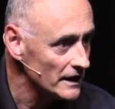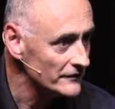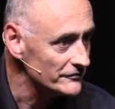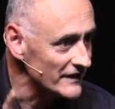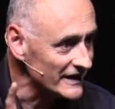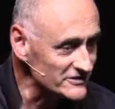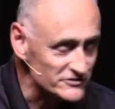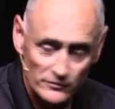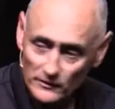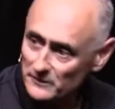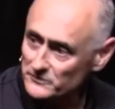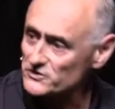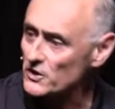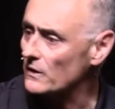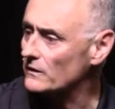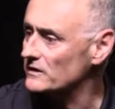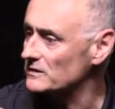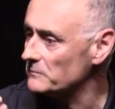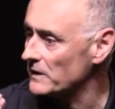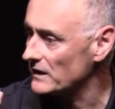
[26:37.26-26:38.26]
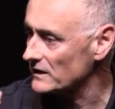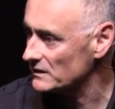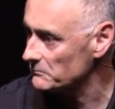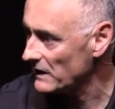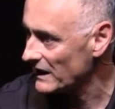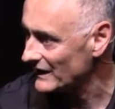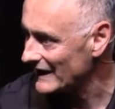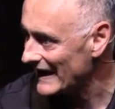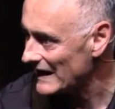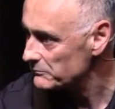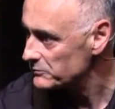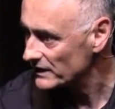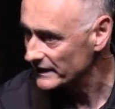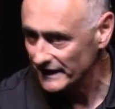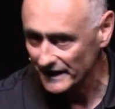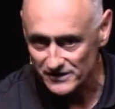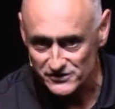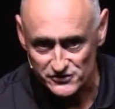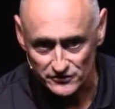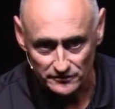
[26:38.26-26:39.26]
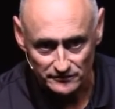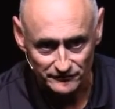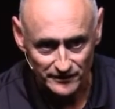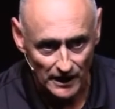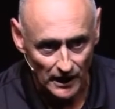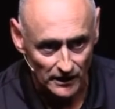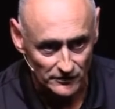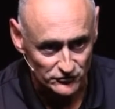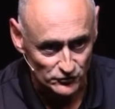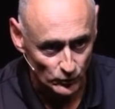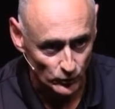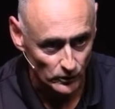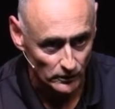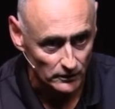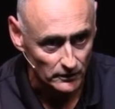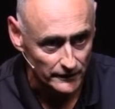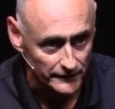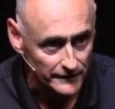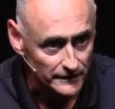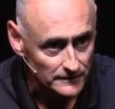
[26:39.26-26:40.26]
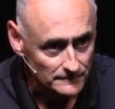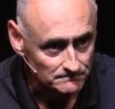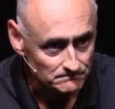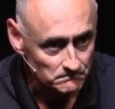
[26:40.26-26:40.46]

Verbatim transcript: That's what I'm talking about, about application of God's Word.